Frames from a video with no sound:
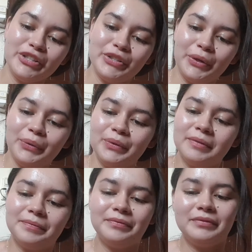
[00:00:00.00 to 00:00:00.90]
So
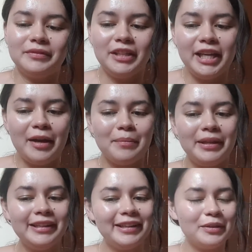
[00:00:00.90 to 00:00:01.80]
yeah,
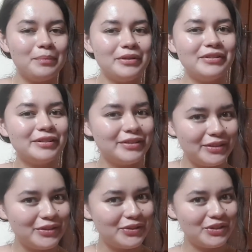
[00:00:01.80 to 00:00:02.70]
being in the business
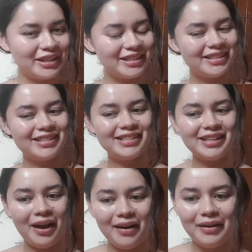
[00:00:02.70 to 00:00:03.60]
district
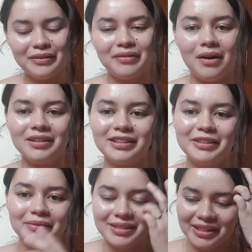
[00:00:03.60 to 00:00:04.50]
of
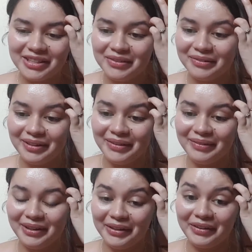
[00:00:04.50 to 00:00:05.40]
Auckland was actually
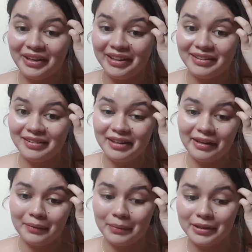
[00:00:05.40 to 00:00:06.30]
really great.
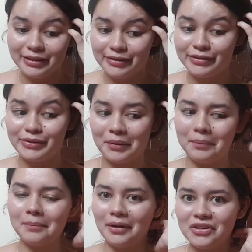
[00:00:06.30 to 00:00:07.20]
Like we did so
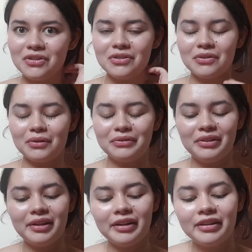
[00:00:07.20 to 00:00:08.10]
much over
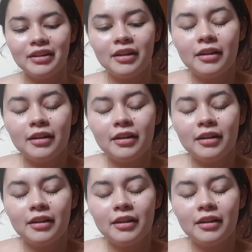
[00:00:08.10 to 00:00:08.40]
there.